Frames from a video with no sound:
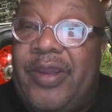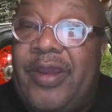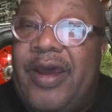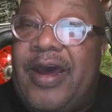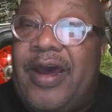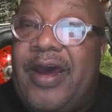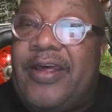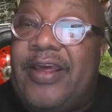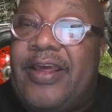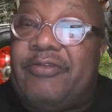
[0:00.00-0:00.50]

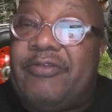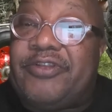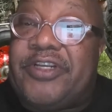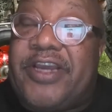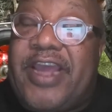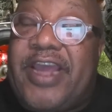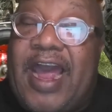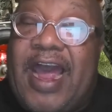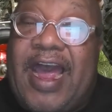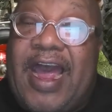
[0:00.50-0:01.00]
There was a
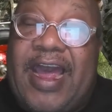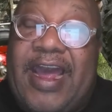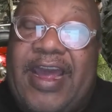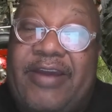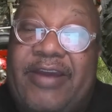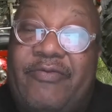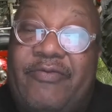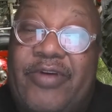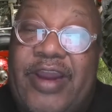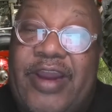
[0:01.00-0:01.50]
guy
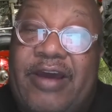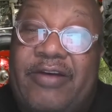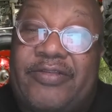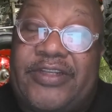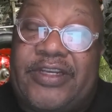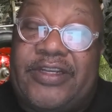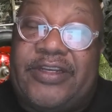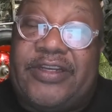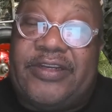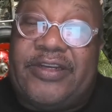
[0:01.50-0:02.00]
when I was
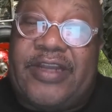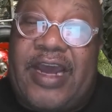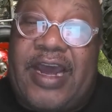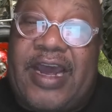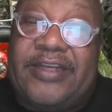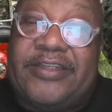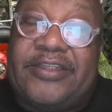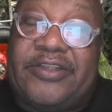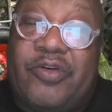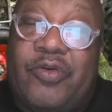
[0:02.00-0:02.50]
in high
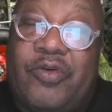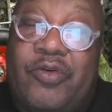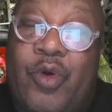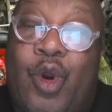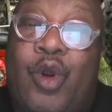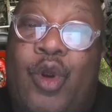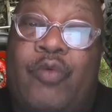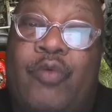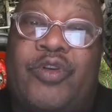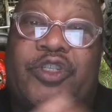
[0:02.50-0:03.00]
school,
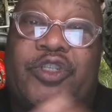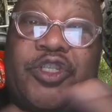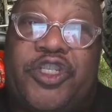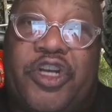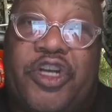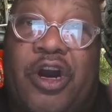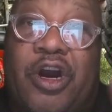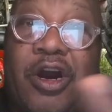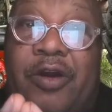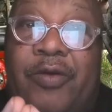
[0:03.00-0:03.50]
Irwin
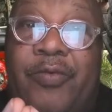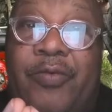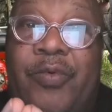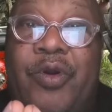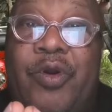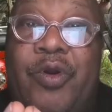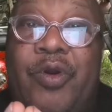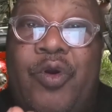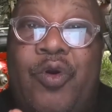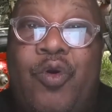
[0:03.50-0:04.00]
Shaw,
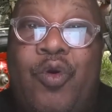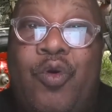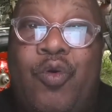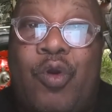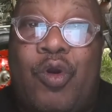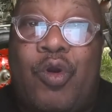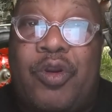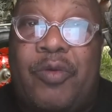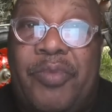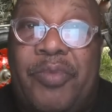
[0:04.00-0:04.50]
who
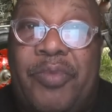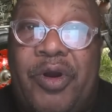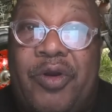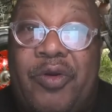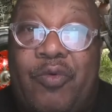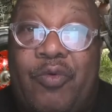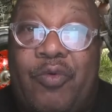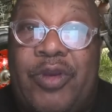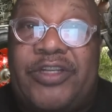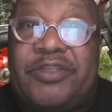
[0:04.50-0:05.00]
wrote a book,
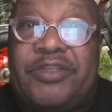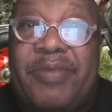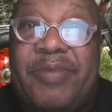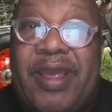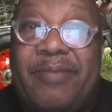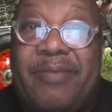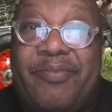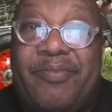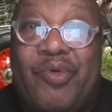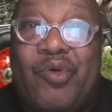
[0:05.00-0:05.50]
Rich
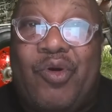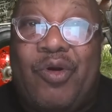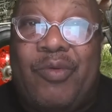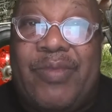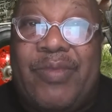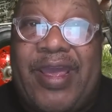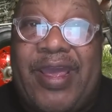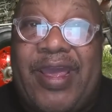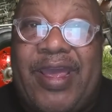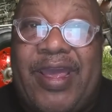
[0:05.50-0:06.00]
Man, Poor
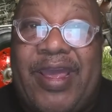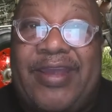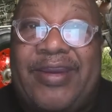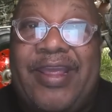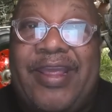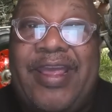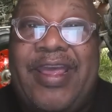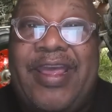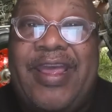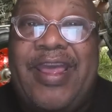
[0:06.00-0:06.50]
Man,
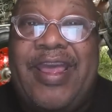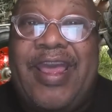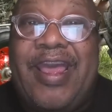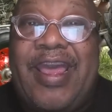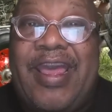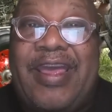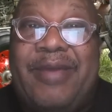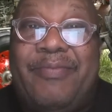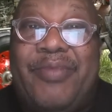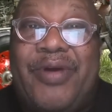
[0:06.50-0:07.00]

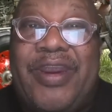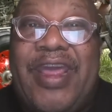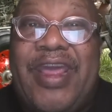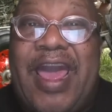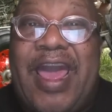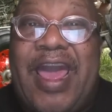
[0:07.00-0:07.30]
but he had